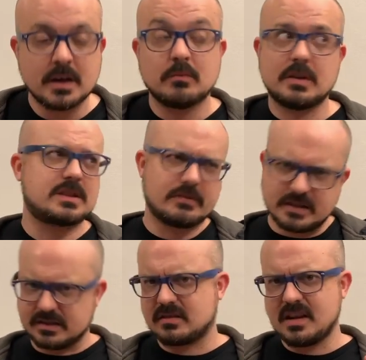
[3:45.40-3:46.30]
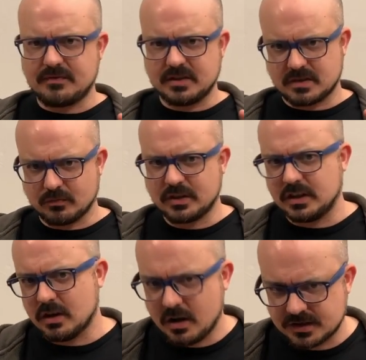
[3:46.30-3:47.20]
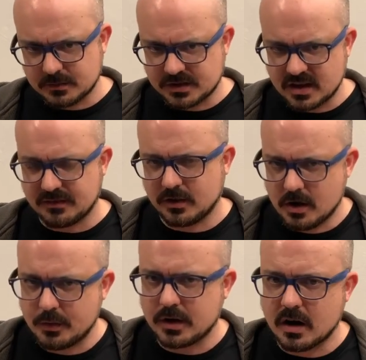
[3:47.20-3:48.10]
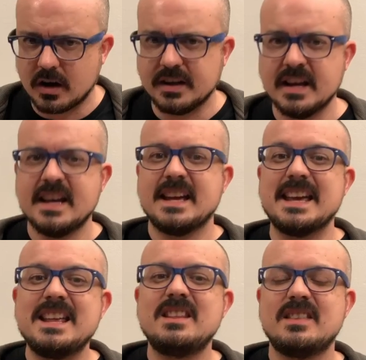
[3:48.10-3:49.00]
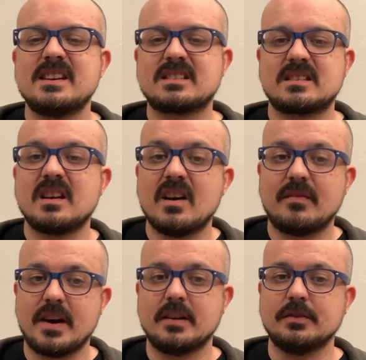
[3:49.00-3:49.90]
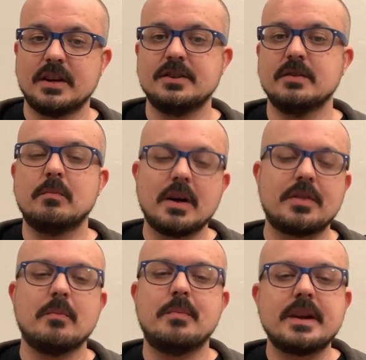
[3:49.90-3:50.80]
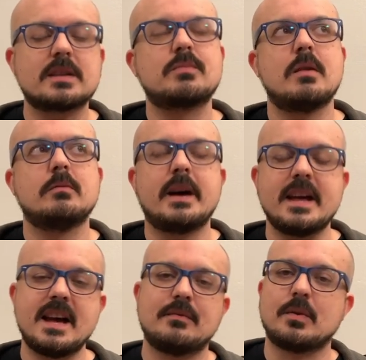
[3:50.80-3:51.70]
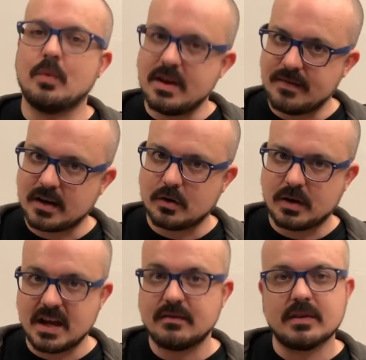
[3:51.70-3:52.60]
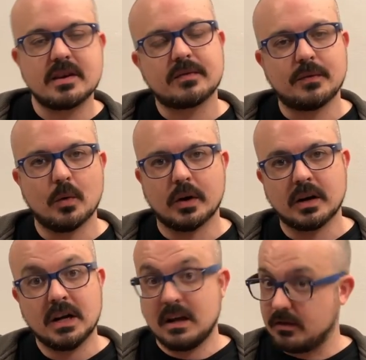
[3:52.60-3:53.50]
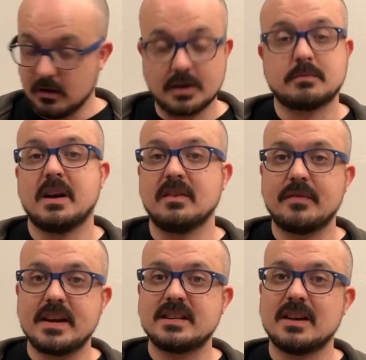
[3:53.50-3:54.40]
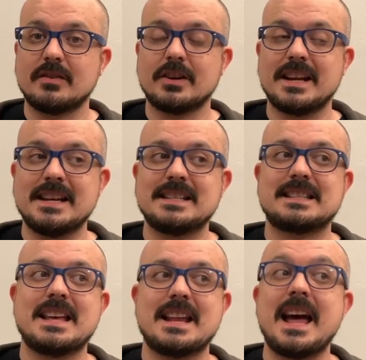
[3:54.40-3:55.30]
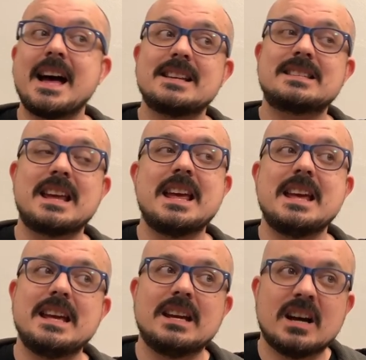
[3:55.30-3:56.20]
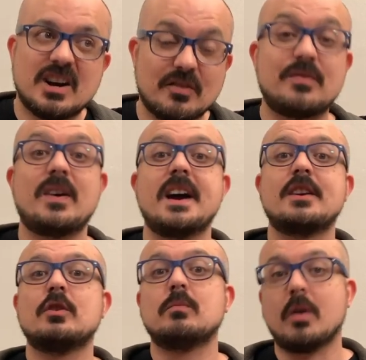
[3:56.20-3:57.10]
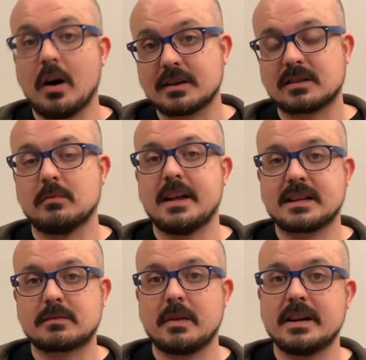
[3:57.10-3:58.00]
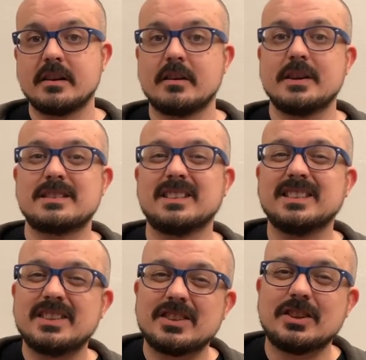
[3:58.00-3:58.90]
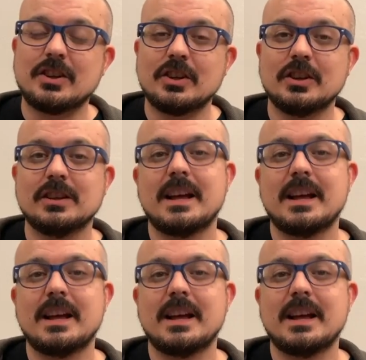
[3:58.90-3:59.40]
Plus, there is definitely some really awesome stuff going on in this final dungeon. But the biggest problem I have with Wave Echo Cave, and therefore The Lost Mine of Phandelver, is that as a final boss, the Black Spider is a little